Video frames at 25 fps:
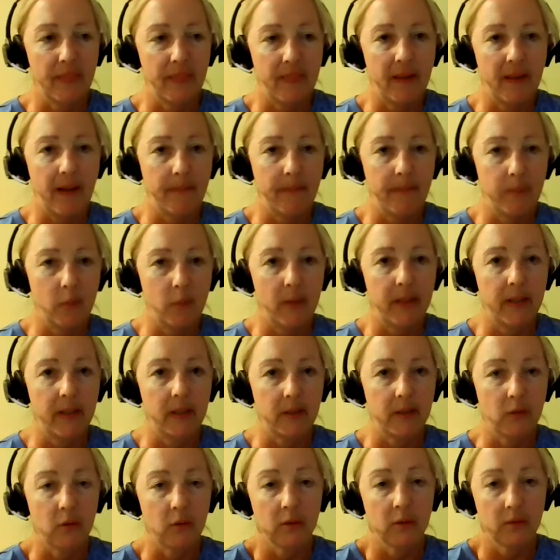that
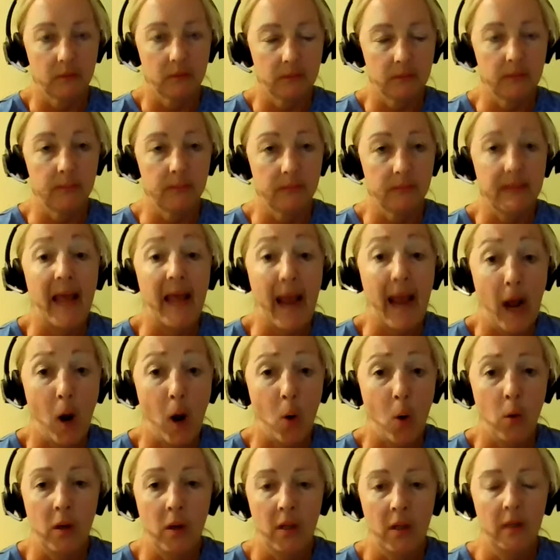point or
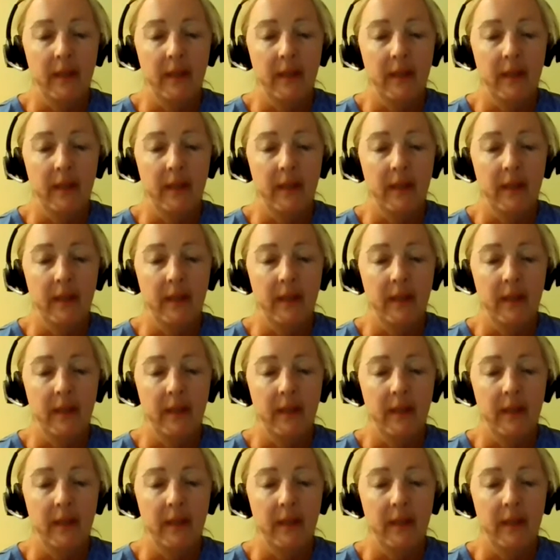now